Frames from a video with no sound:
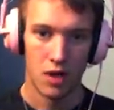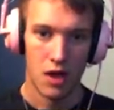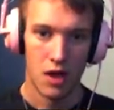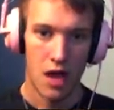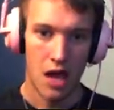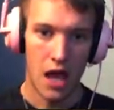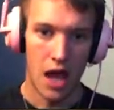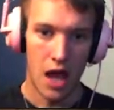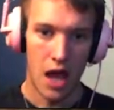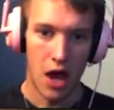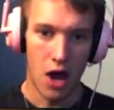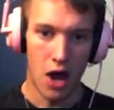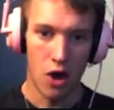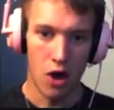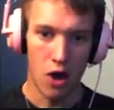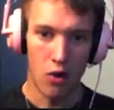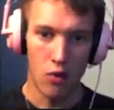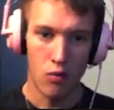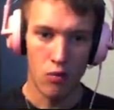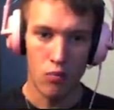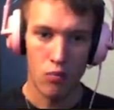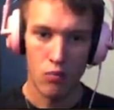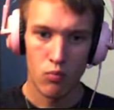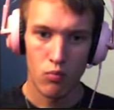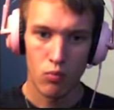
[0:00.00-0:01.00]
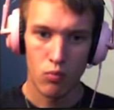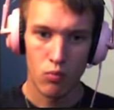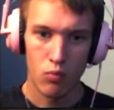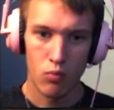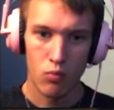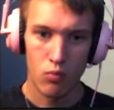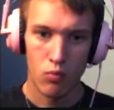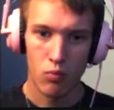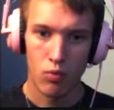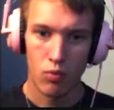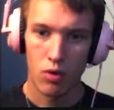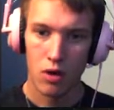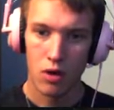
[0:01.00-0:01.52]
Hello?
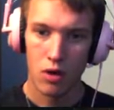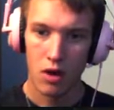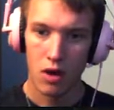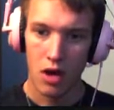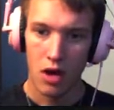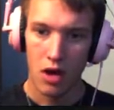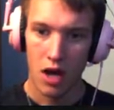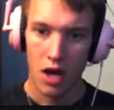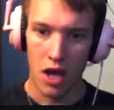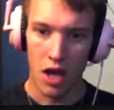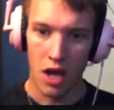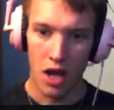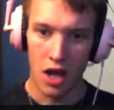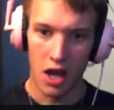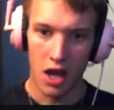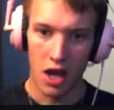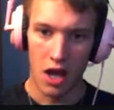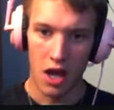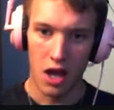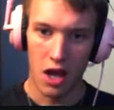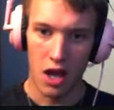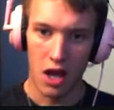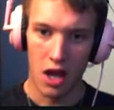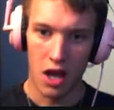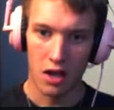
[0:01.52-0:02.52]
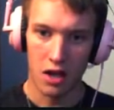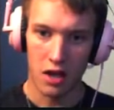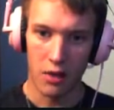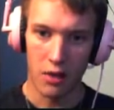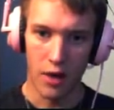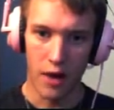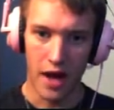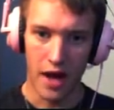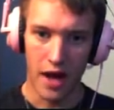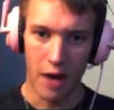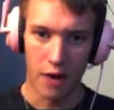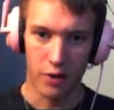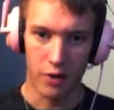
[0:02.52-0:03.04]
Uh anyone
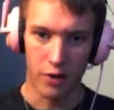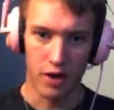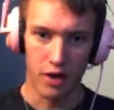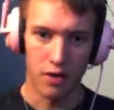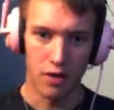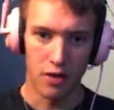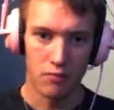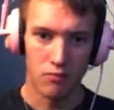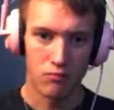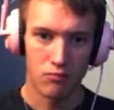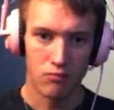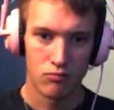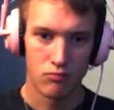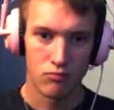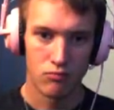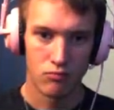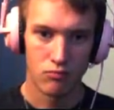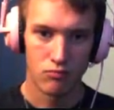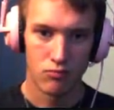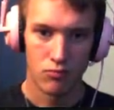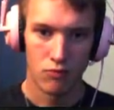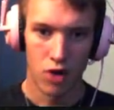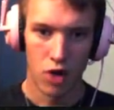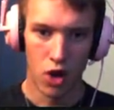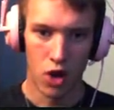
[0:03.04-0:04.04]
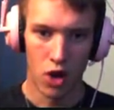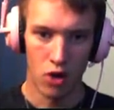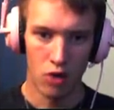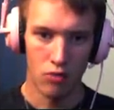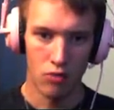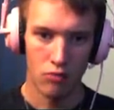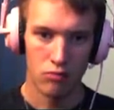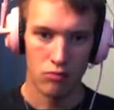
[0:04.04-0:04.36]
out here? No?